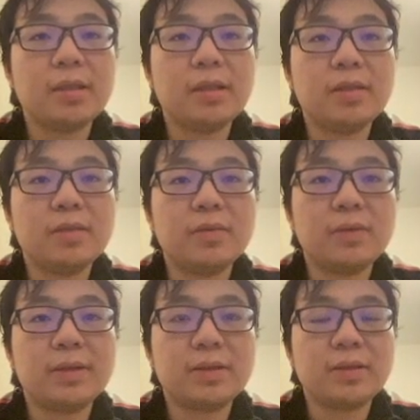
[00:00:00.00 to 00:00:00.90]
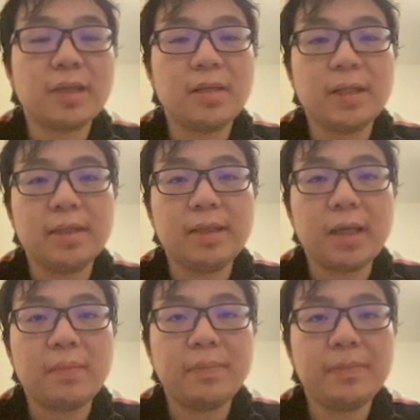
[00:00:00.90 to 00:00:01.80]
I don't know what's going on. Okay,
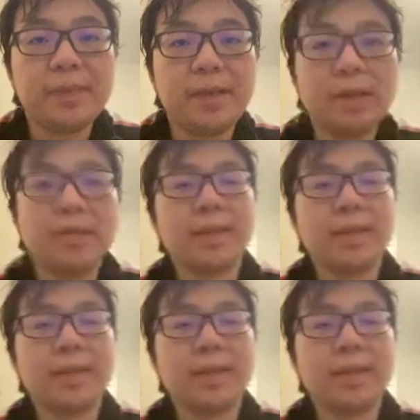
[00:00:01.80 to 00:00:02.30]
DRBD. Okay,